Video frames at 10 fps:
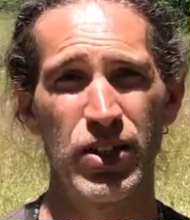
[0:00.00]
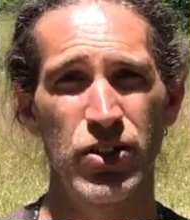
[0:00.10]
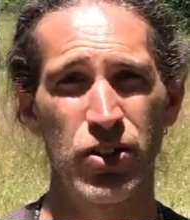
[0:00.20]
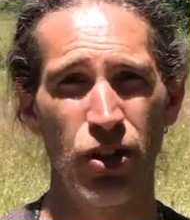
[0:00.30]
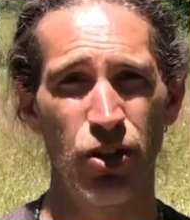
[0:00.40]

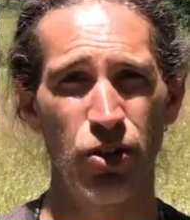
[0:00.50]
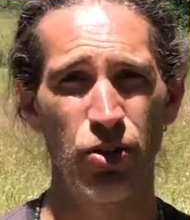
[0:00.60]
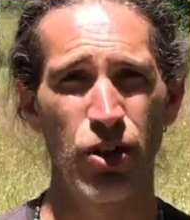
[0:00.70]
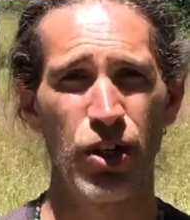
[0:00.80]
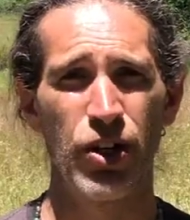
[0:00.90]
So
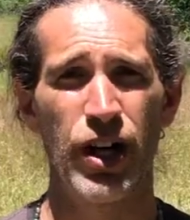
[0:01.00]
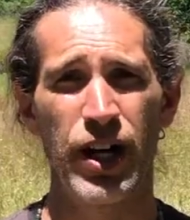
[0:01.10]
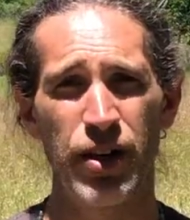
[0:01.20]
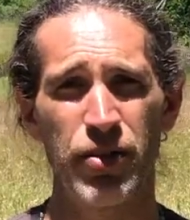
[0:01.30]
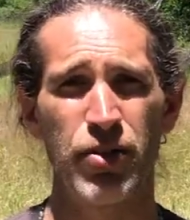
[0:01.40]

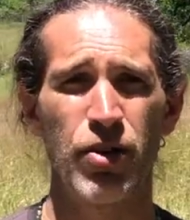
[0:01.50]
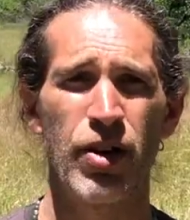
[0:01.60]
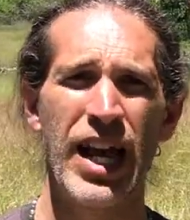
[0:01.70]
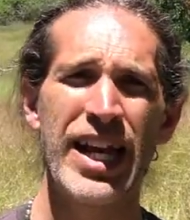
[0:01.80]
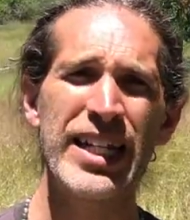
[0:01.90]

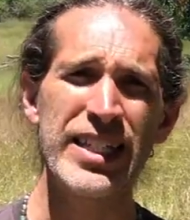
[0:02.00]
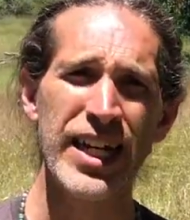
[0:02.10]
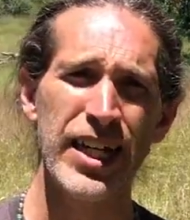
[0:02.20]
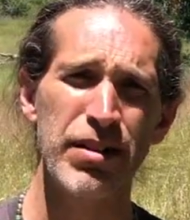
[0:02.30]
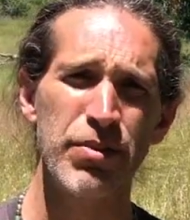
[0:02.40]

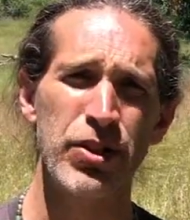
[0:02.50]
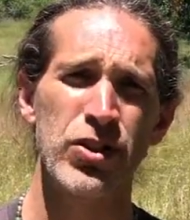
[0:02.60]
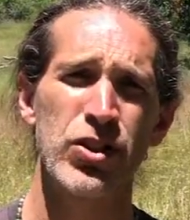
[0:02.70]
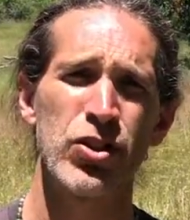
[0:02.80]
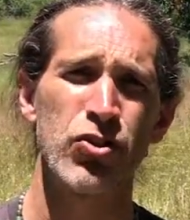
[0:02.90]
anytime there
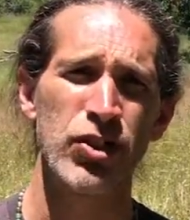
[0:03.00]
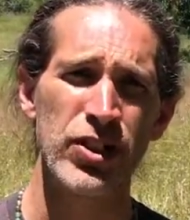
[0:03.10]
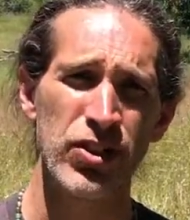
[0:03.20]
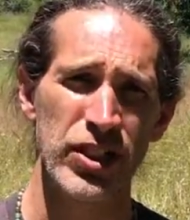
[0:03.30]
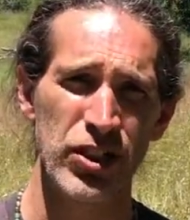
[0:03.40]
is
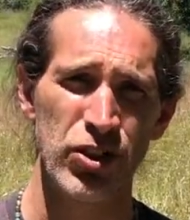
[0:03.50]
adrenal